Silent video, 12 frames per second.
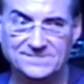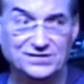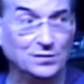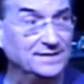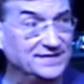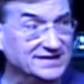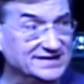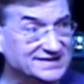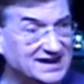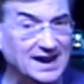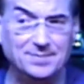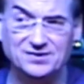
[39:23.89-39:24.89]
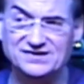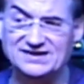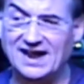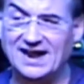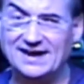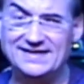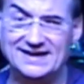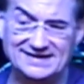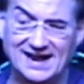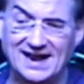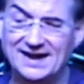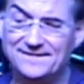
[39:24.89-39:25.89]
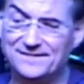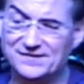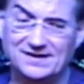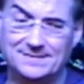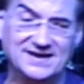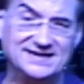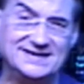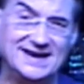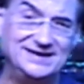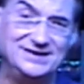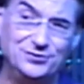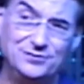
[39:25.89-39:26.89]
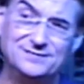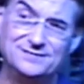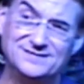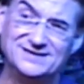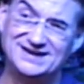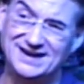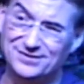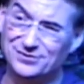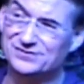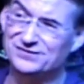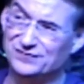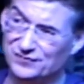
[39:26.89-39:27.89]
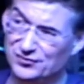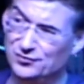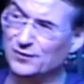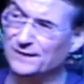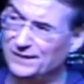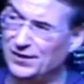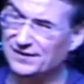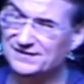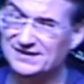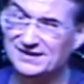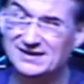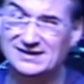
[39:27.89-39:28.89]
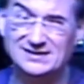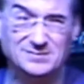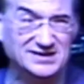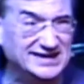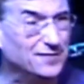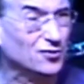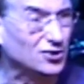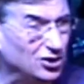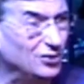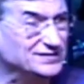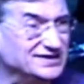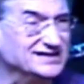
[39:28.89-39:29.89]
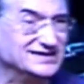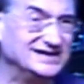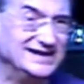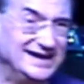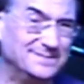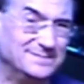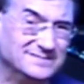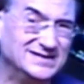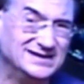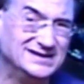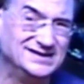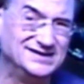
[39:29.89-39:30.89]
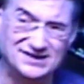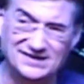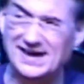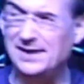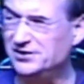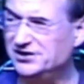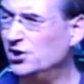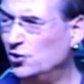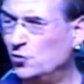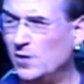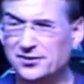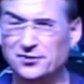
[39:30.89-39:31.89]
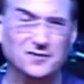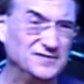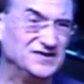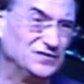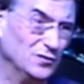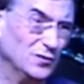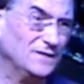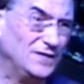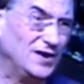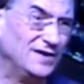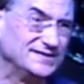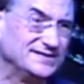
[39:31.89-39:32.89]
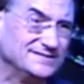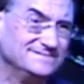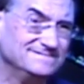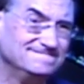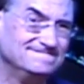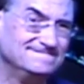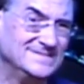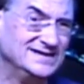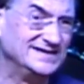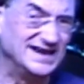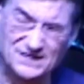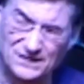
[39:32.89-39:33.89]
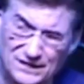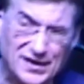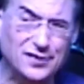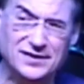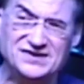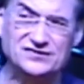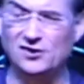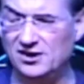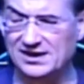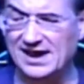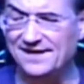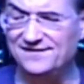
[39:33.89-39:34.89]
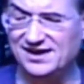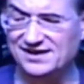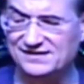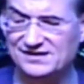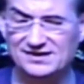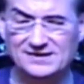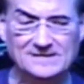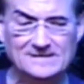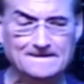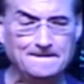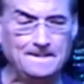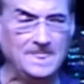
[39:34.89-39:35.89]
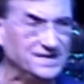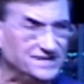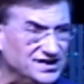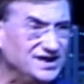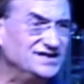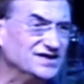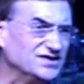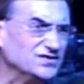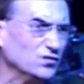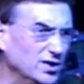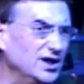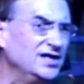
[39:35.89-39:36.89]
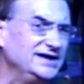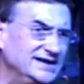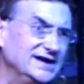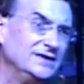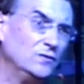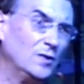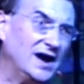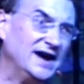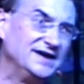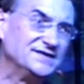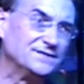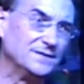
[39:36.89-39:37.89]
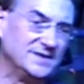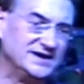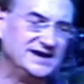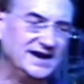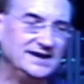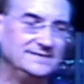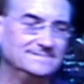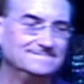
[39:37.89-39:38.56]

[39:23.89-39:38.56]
So if the disciples died, they died for something they knew was either true or false. But they were closest to him, so they would know whether it was true or false. That's very strong evidence that Jesus really did rise from the dead.